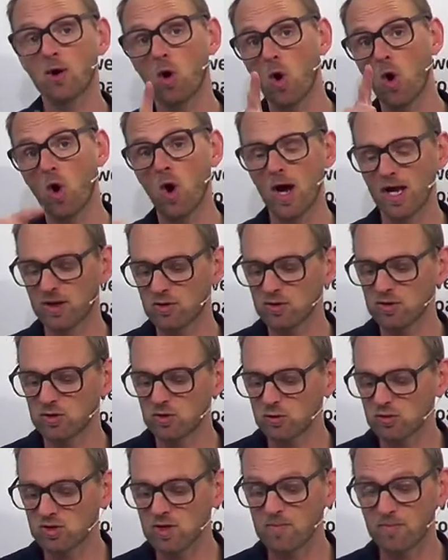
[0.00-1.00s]
or I could
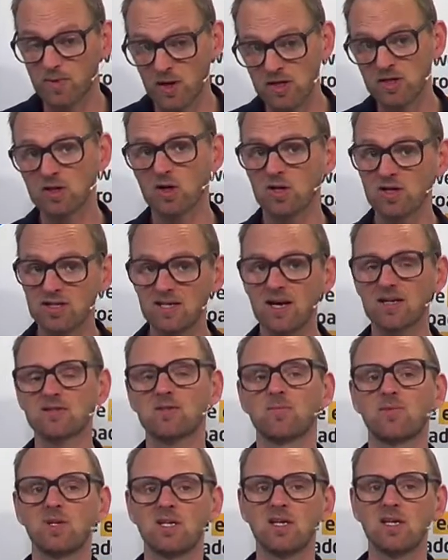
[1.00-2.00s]
use a button on the
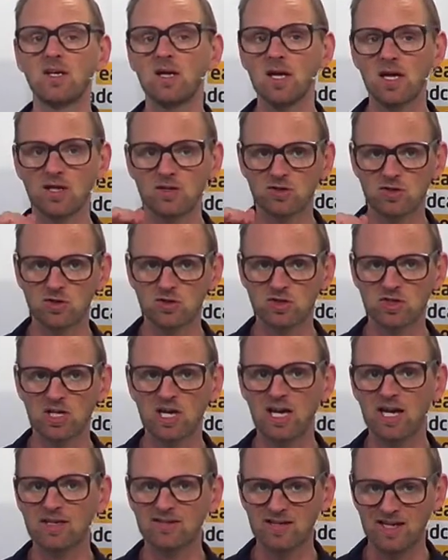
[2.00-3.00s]
RCP to
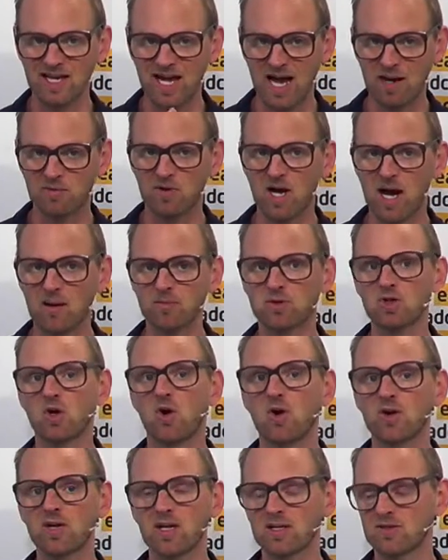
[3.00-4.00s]
select the camera I'm
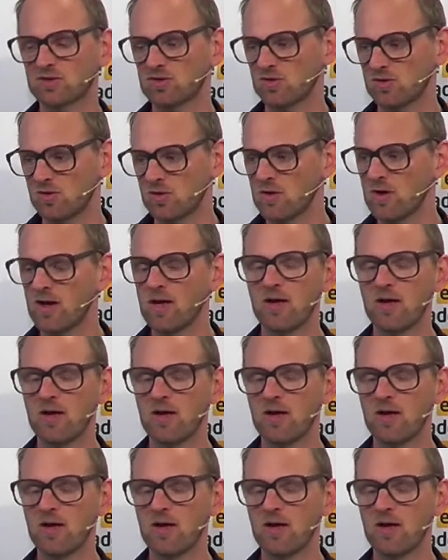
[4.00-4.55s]
talking to.